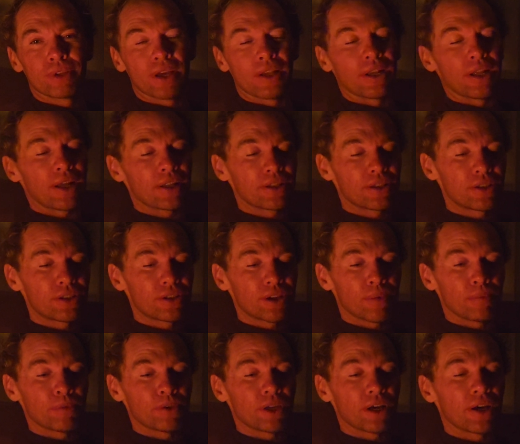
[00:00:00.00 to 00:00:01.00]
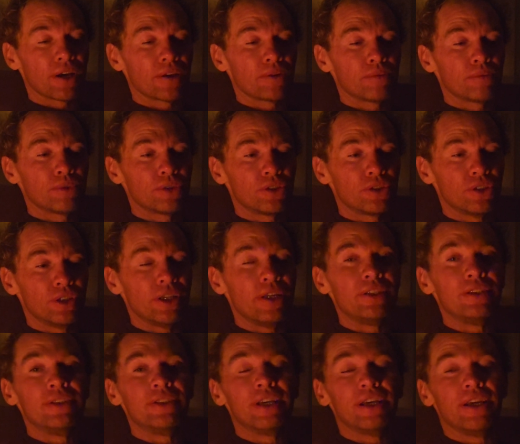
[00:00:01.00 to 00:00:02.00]
And that's sometimes you
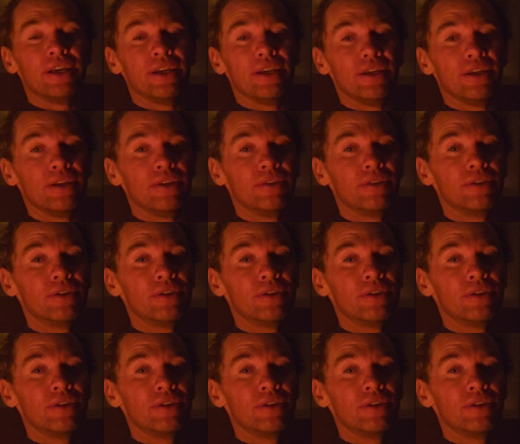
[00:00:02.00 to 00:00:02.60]
need tea.